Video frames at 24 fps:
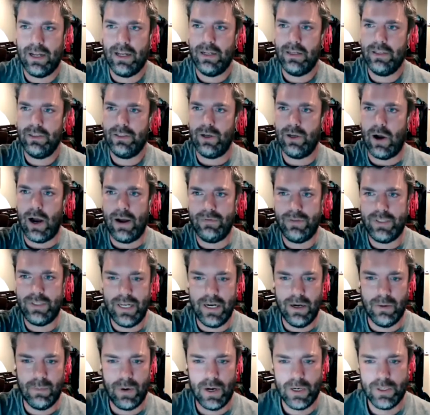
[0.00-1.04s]
So I've
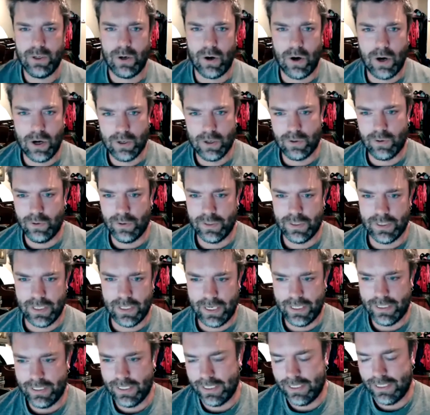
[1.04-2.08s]
seen a bunch of articles
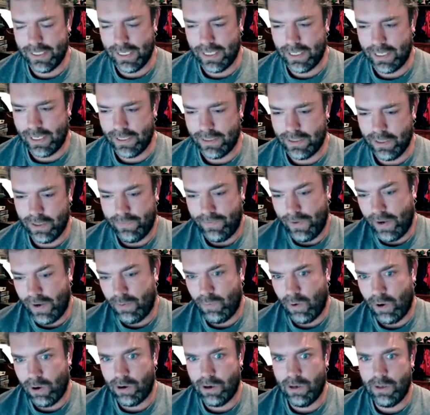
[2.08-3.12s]
like that say like they found
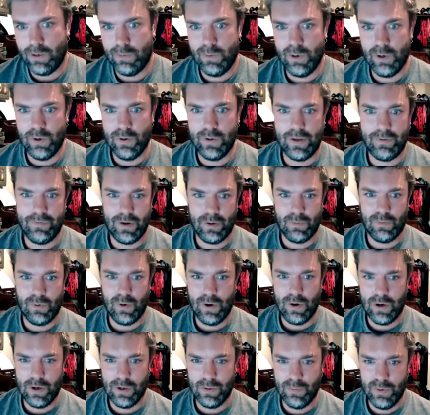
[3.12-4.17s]
water on the moon. They found
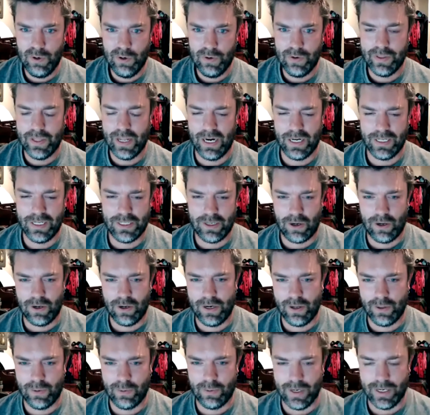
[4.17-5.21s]
water on the moon. And then I saw
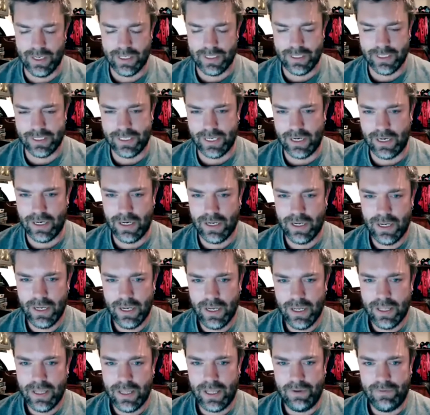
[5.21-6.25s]
another one that just said
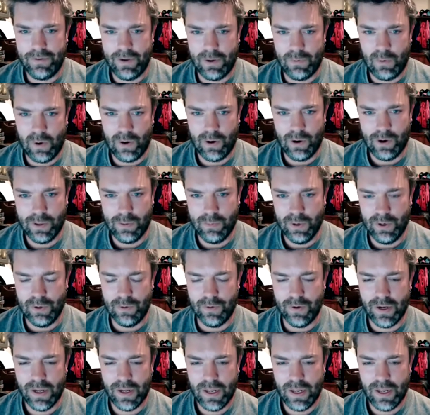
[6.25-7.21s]
they found water on the moon.